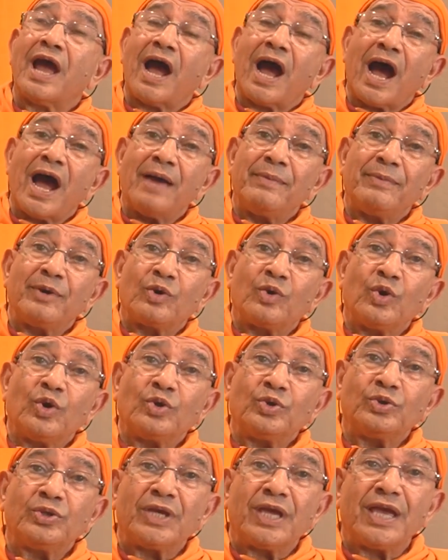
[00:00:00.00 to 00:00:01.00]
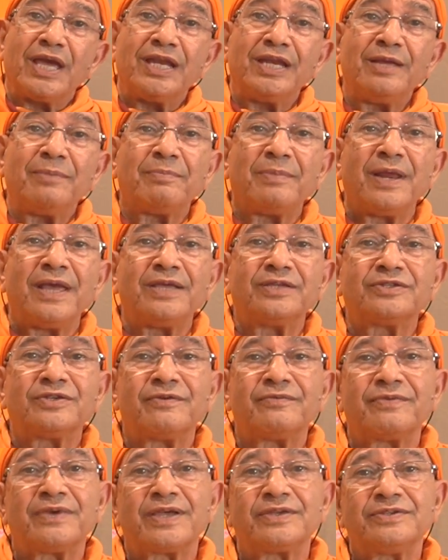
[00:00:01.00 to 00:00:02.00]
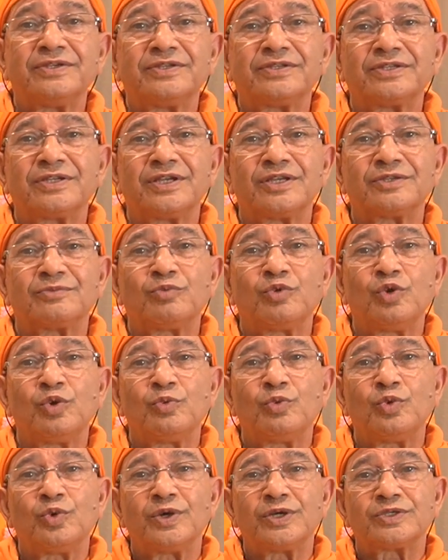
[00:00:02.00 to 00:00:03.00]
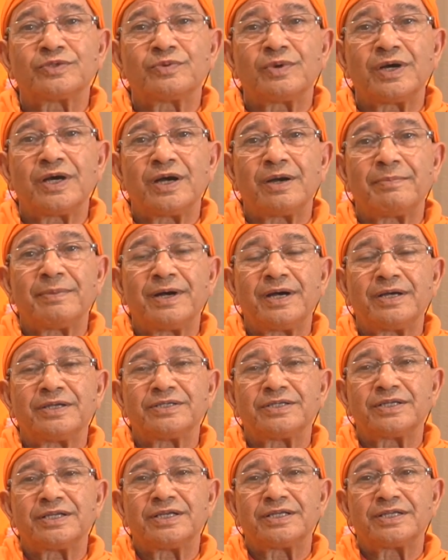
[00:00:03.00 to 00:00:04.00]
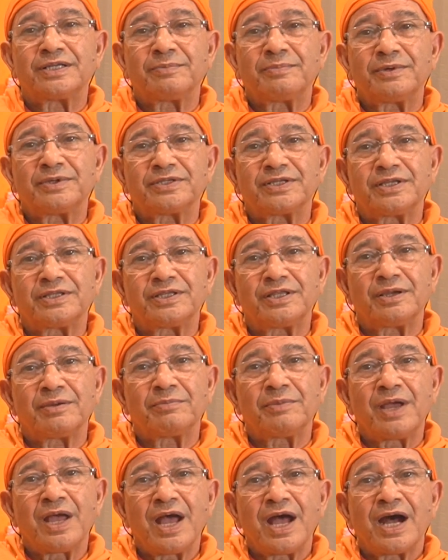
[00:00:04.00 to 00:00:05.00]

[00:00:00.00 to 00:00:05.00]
I may go to the any planes of existence, bhu, bhuva, swaha, mahajana, tapa, satyam,